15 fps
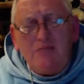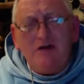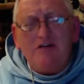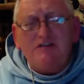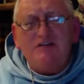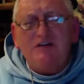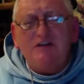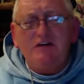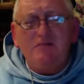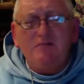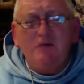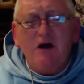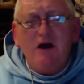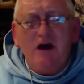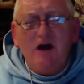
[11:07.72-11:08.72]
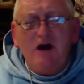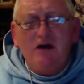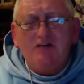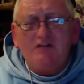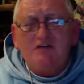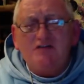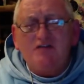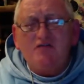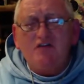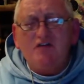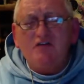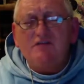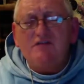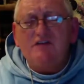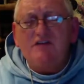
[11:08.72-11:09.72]
getting in my heart a
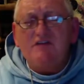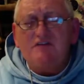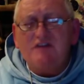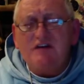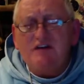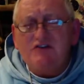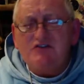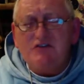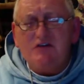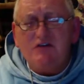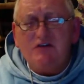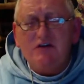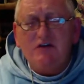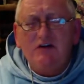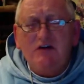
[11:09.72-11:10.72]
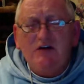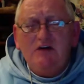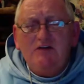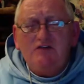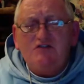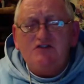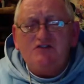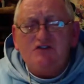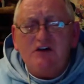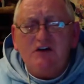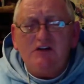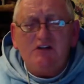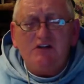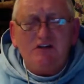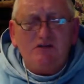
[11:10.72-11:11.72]
strong sensation to
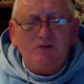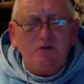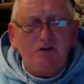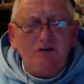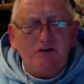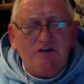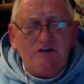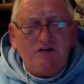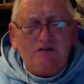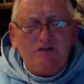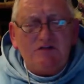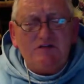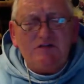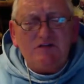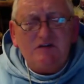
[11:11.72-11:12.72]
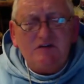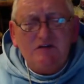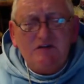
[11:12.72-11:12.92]
share these words.